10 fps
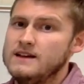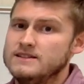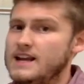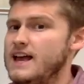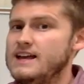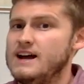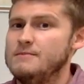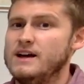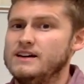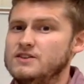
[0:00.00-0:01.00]
Today, I'm
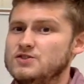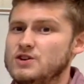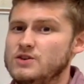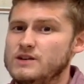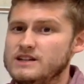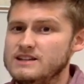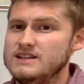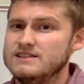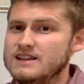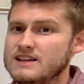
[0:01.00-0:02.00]
not going to show you any of
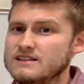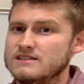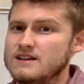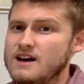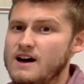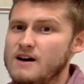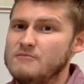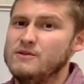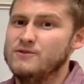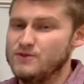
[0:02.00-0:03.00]
these things,
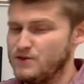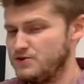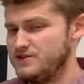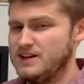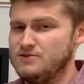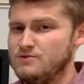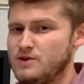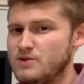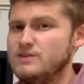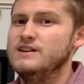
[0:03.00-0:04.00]
but for further down the
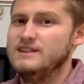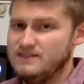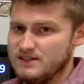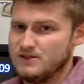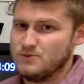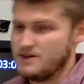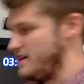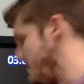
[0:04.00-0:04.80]
road, this is where they